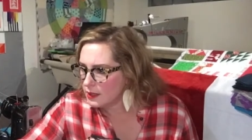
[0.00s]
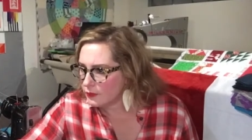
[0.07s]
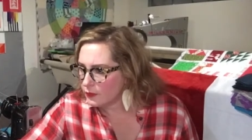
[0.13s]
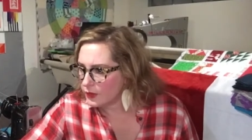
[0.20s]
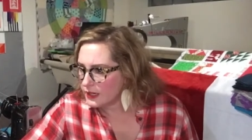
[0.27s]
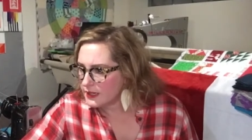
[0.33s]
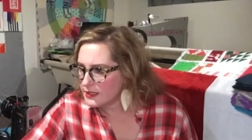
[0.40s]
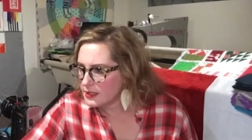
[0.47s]

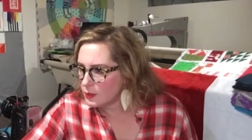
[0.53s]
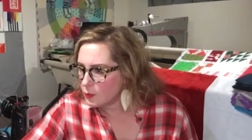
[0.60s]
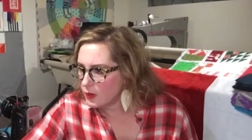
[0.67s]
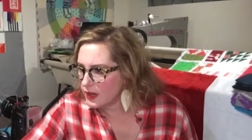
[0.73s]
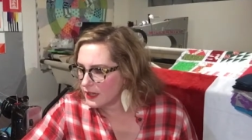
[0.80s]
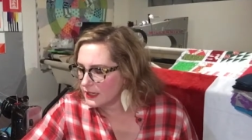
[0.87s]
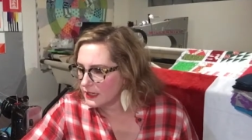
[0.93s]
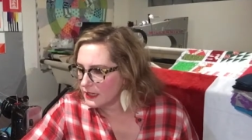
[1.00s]
Freeze the
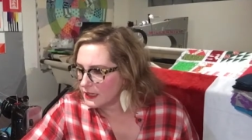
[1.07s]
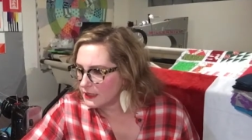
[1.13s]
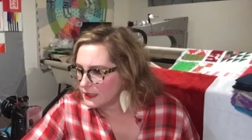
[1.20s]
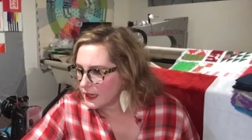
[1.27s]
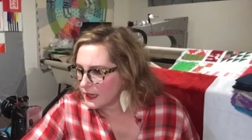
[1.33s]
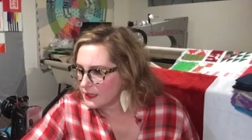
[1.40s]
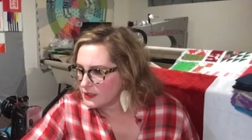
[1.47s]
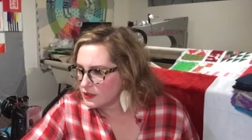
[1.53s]
wine in an
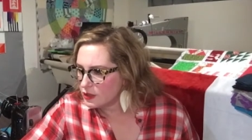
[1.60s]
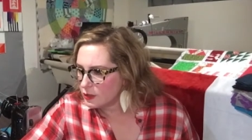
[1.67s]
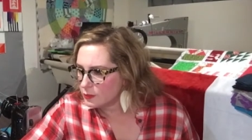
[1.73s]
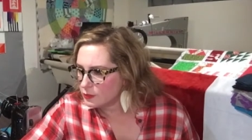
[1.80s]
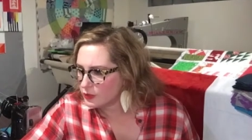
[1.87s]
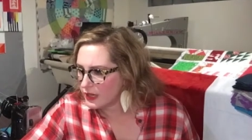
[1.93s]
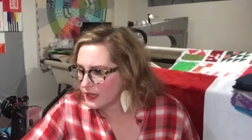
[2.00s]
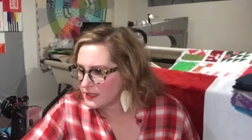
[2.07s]
ice cube
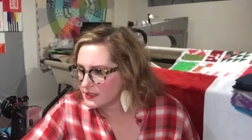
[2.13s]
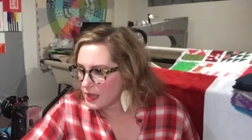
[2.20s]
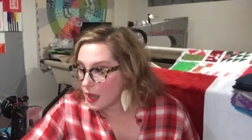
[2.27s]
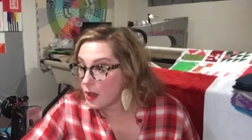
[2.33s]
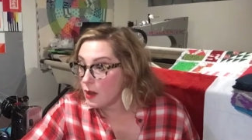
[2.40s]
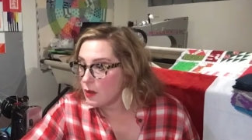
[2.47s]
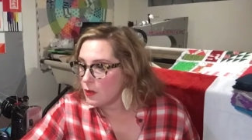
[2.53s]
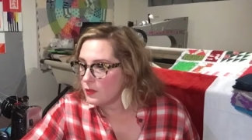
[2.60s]
trays.
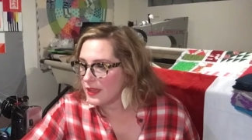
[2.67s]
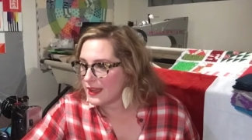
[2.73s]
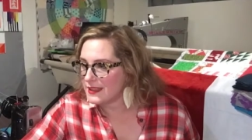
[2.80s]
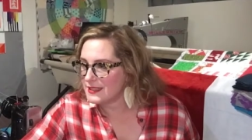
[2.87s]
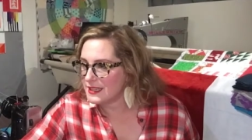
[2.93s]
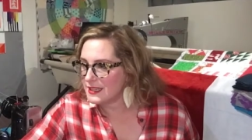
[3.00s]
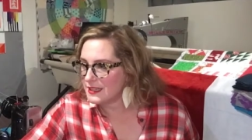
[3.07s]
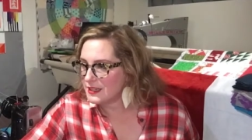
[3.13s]
Oh,
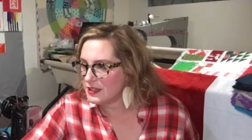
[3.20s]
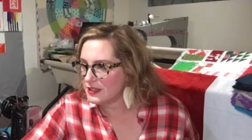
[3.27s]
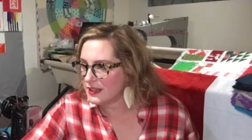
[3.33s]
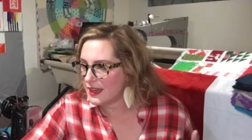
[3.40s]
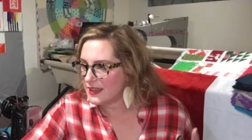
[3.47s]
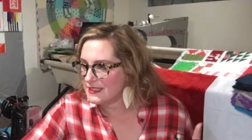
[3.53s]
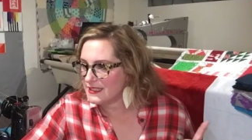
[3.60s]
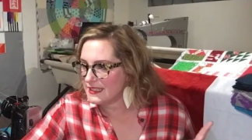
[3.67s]
that's a good
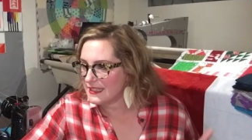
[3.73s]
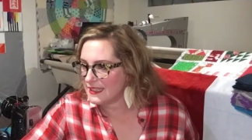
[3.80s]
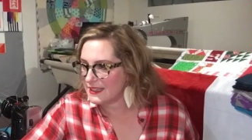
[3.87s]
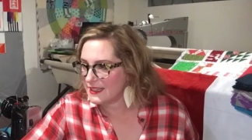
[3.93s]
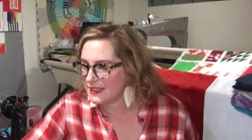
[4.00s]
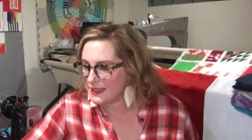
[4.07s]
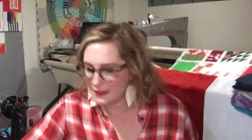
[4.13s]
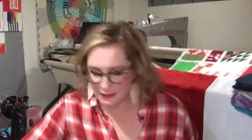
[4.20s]

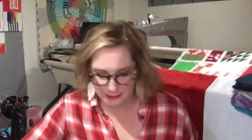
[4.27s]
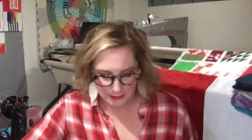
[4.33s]
idea.